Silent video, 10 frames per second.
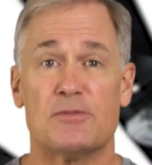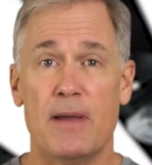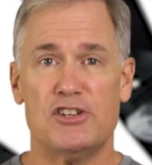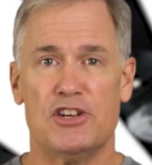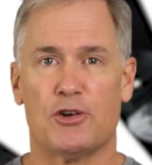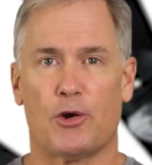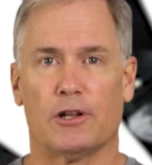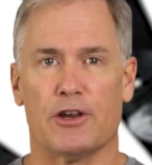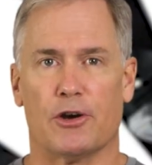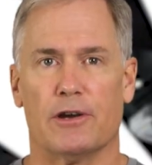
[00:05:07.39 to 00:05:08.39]
mentioned
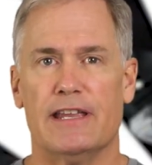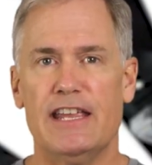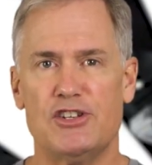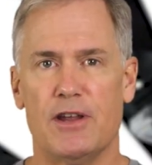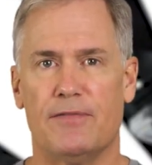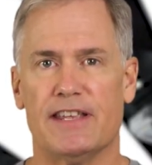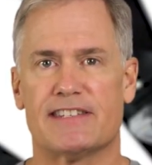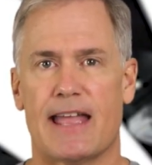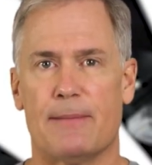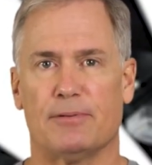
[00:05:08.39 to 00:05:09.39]
earlier, each of these
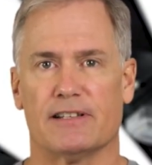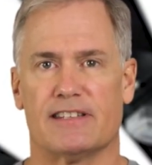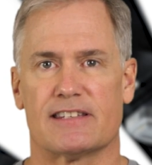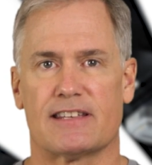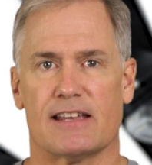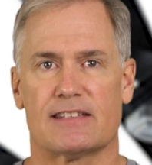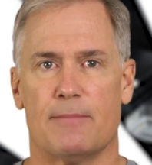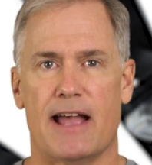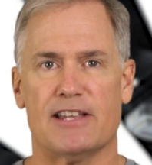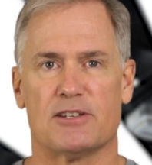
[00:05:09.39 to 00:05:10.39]
templates is
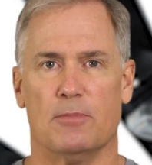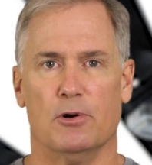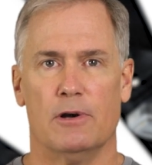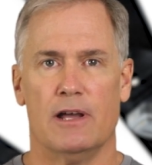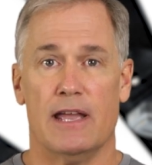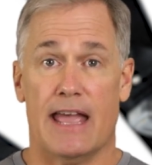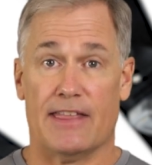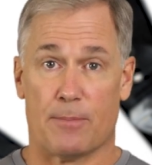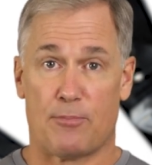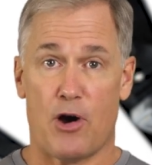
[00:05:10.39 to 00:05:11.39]
customizable,
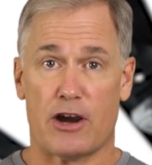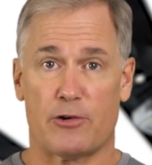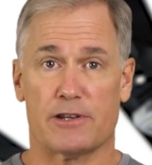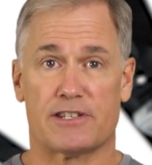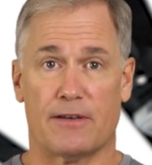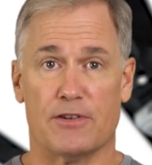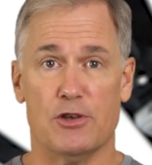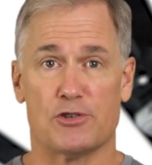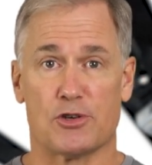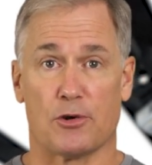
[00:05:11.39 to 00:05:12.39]
and the progress of a
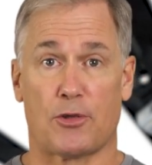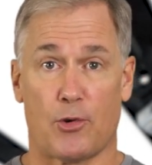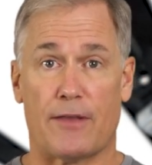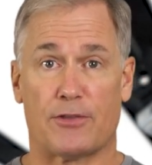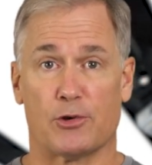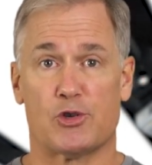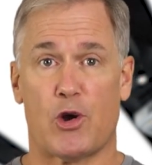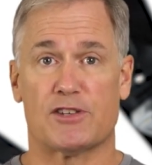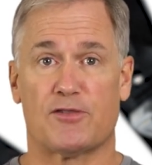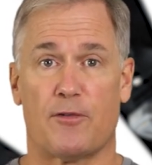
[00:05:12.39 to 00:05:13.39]
user throughout their
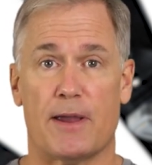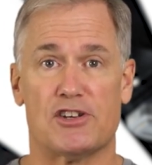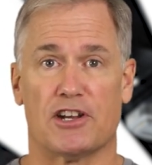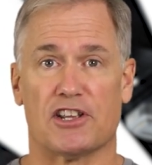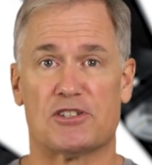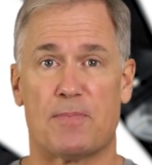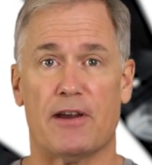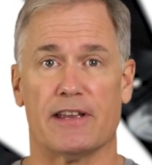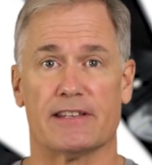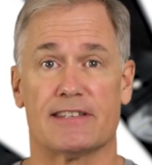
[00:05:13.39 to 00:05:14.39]
transformation
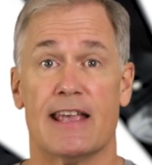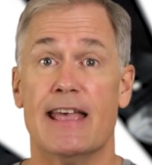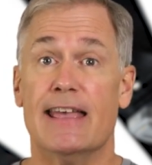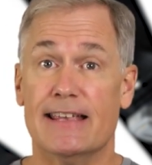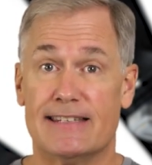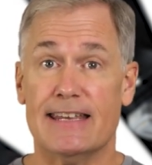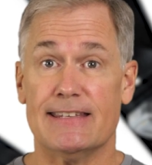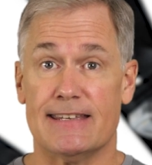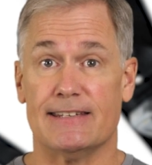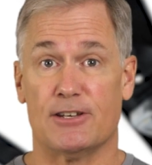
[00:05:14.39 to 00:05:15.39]
experience is
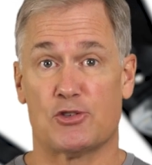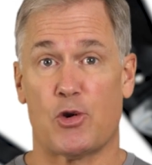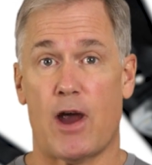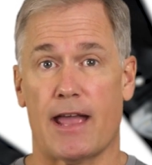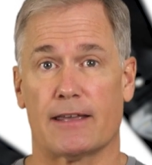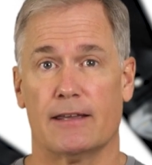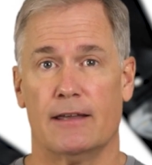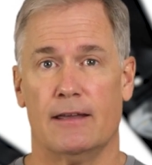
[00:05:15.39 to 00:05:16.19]
easy to track.